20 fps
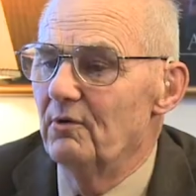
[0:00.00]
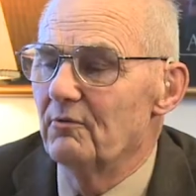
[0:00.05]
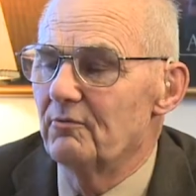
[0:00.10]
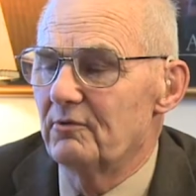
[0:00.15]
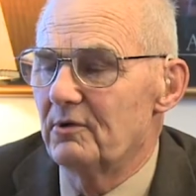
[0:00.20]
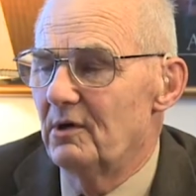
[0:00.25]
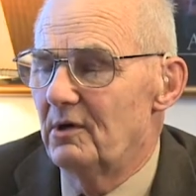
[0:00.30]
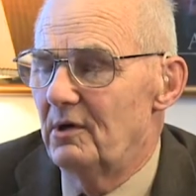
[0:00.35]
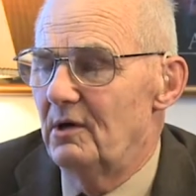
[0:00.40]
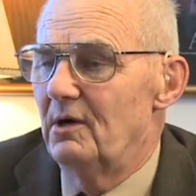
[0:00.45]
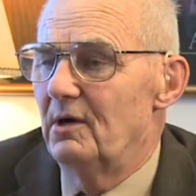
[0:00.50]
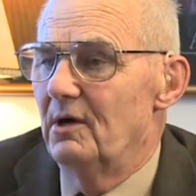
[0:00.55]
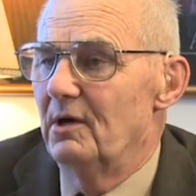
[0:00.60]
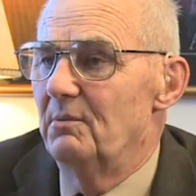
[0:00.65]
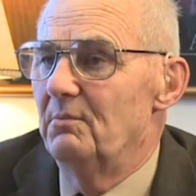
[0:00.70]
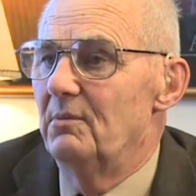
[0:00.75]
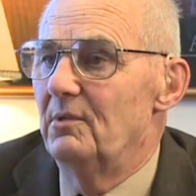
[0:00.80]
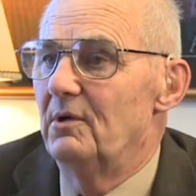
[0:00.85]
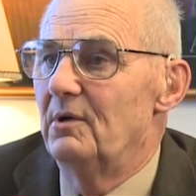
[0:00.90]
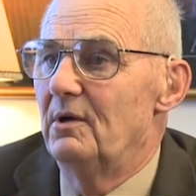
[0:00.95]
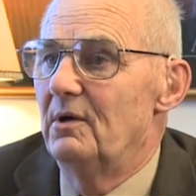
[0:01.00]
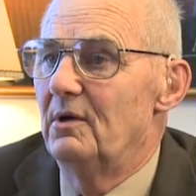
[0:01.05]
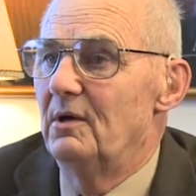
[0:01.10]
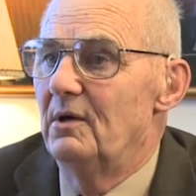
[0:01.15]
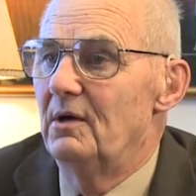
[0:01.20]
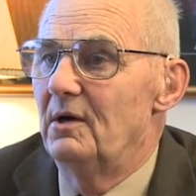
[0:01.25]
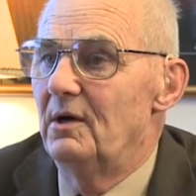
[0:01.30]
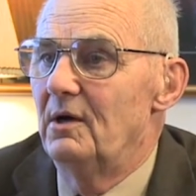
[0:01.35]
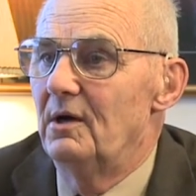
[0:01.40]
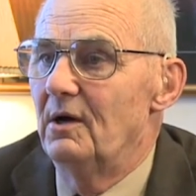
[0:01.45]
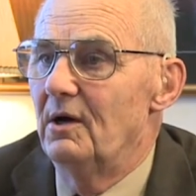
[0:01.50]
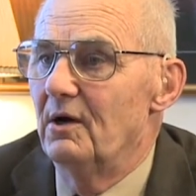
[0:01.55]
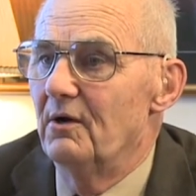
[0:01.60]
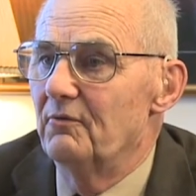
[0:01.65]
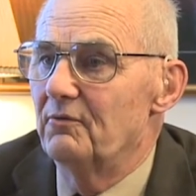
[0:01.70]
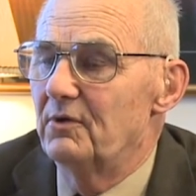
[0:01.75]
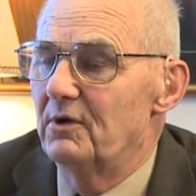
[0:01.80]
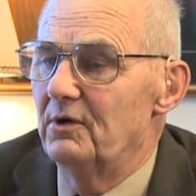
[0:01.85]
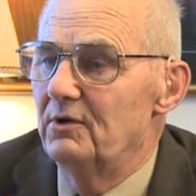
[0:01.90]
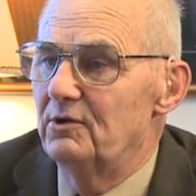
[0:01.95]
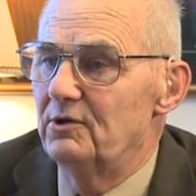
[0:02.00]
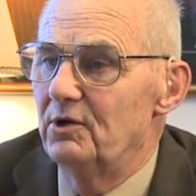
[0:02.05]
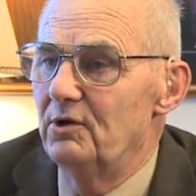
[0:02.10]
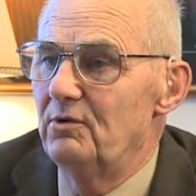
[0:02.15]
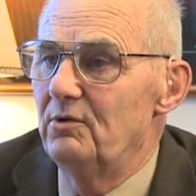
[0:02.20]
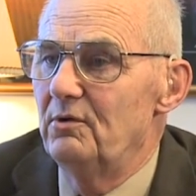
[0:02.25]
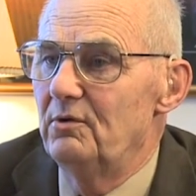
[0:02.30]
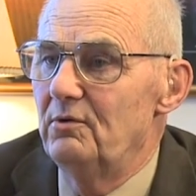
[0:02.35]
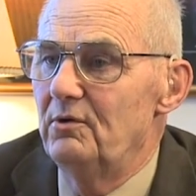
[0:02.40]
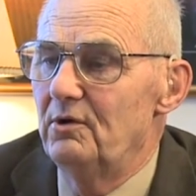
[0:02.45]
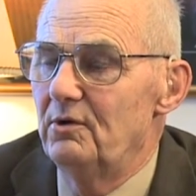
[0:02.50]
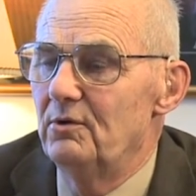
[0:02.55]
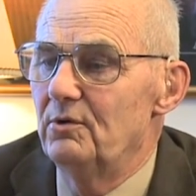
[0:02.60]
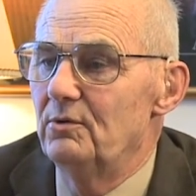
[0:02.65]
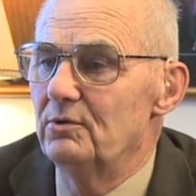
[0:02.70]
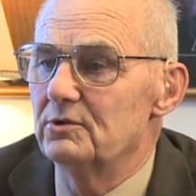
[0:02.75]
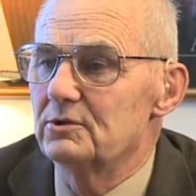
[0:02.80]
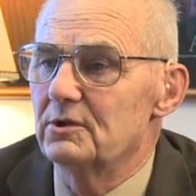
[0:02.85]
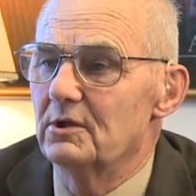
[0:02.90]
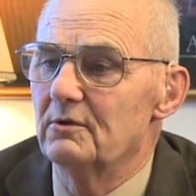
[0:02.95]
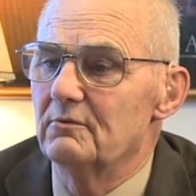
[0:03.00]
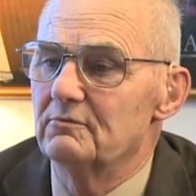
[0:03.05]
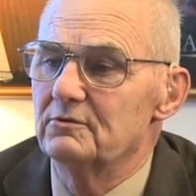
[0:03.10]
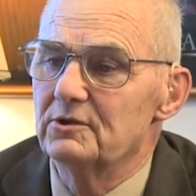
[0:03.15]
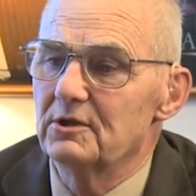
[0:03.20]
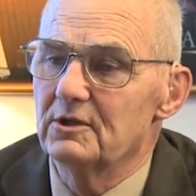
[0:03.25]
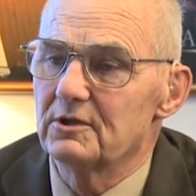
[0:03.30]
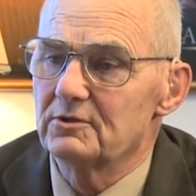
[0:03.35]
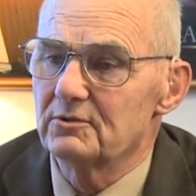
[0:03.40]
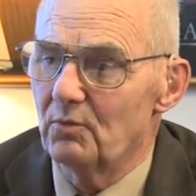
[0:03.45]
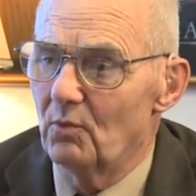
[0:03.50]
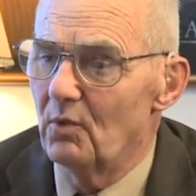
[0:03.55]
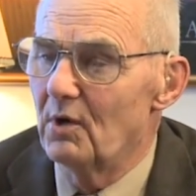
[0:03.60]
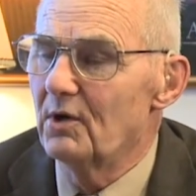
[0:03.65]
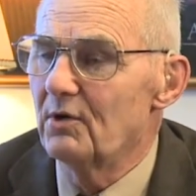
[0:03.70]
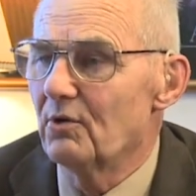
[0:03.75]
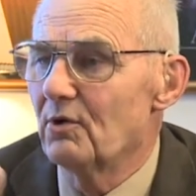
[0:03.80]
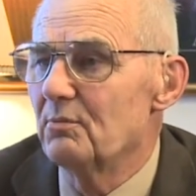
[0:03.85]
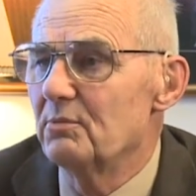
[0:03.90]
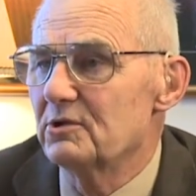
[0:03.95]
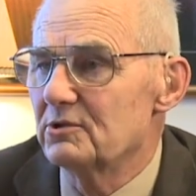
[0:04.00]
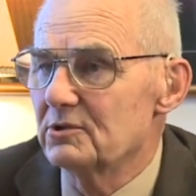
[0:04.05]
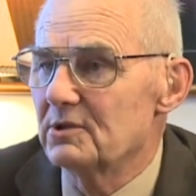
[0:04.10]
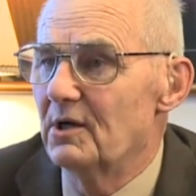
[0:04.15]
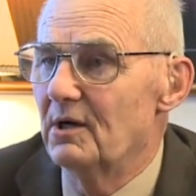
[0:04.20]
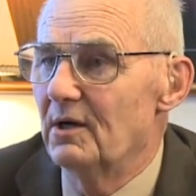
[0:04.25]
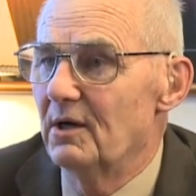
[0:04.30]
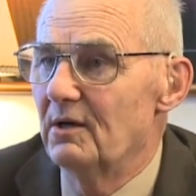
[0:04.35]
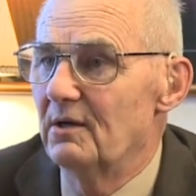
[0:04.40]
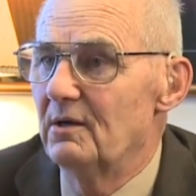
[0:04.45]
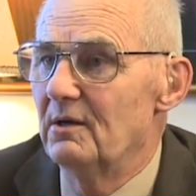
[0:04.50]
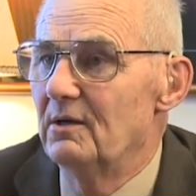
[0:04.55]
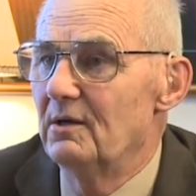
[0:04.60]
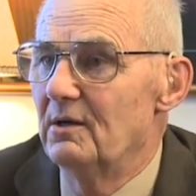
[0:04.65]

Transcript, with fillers: of time of continued use of just one herbicide